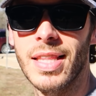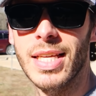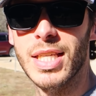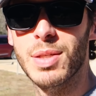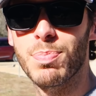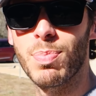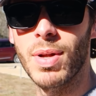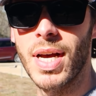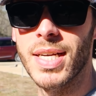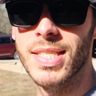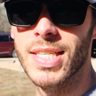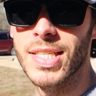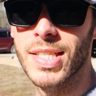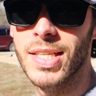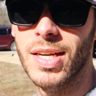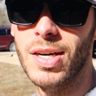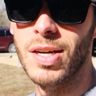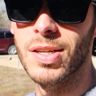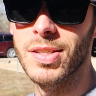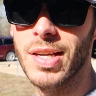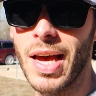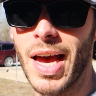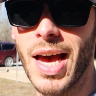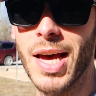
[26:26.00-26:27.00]
This place is
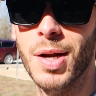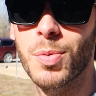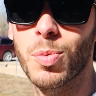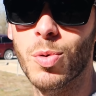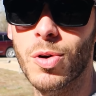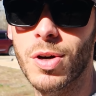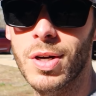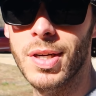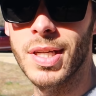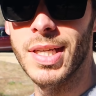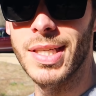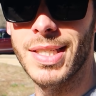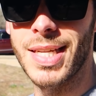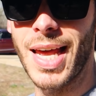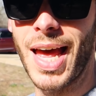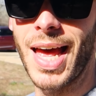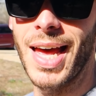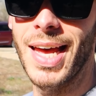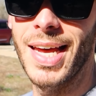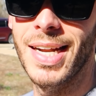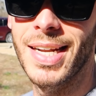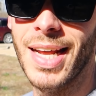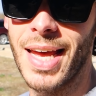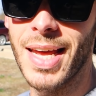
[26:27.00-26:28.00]
called Edward,
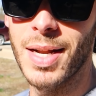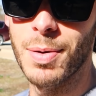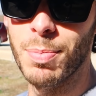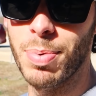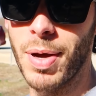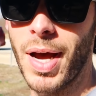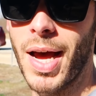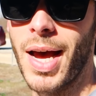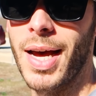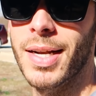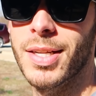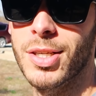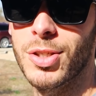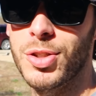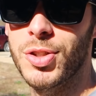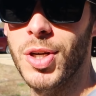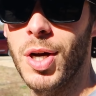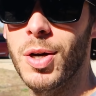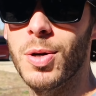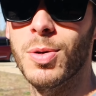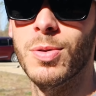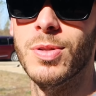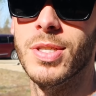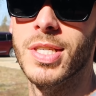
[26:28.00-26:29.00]
Ted, and Pat
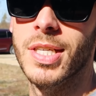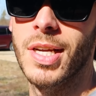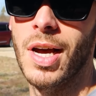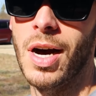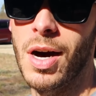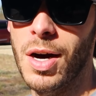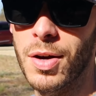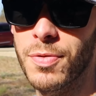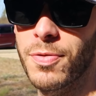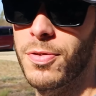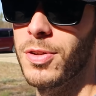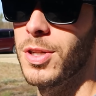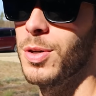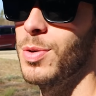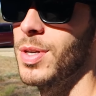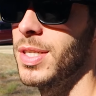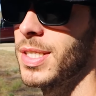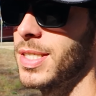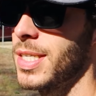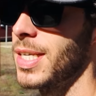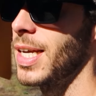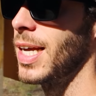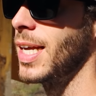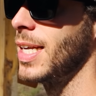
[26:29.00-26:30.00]
Jones
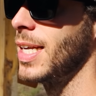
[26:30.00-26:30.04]
Confluence